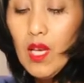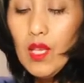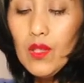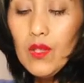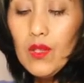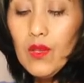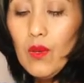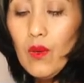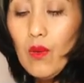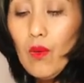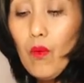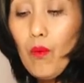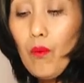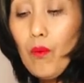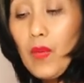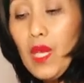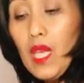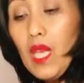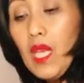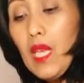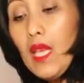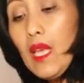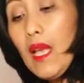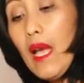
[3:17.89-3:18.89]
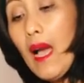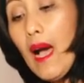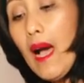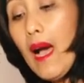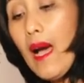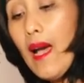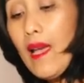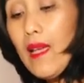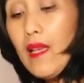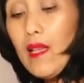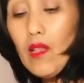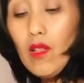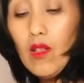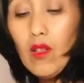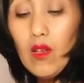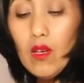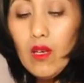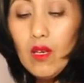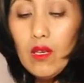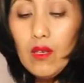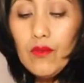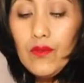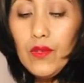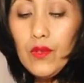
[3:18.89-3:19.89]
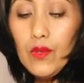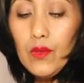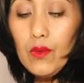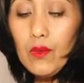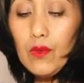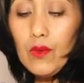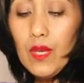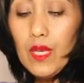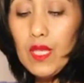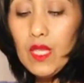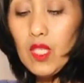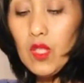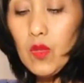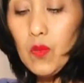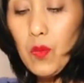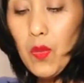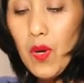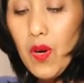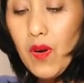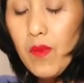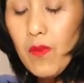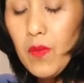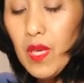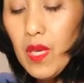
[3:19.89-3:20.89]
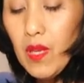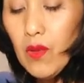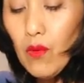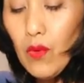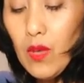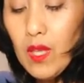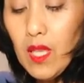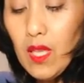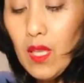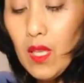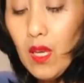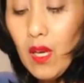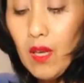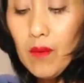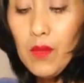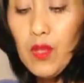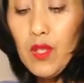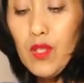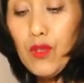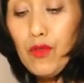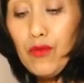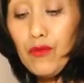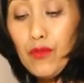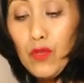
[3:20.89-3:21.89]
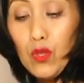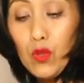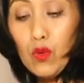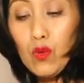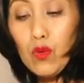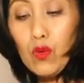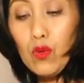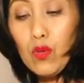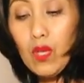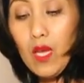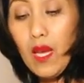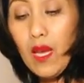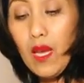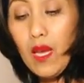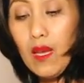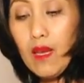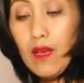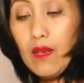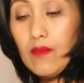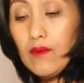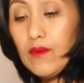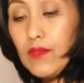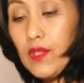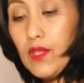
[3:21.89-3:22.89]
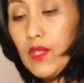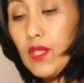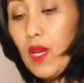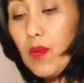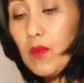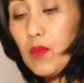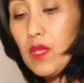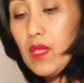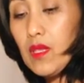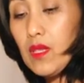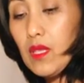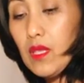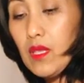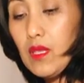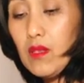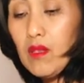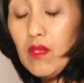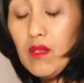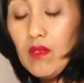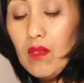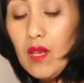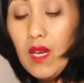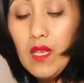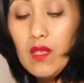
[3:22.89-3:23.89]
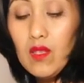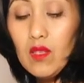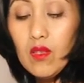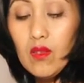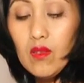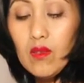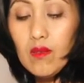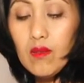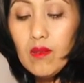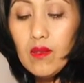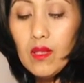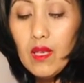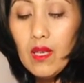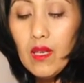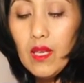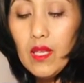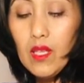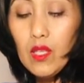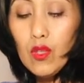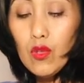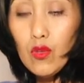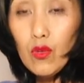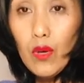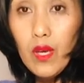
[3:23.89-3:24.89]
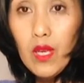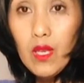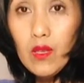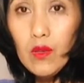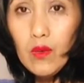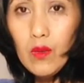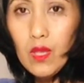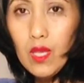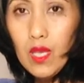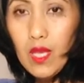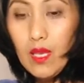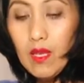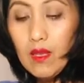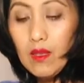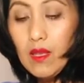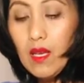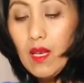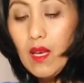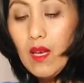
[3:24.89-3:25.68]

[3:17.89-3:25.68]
So me, I love to experiment when it comes to food, and for some reason, I just enjoy cooking.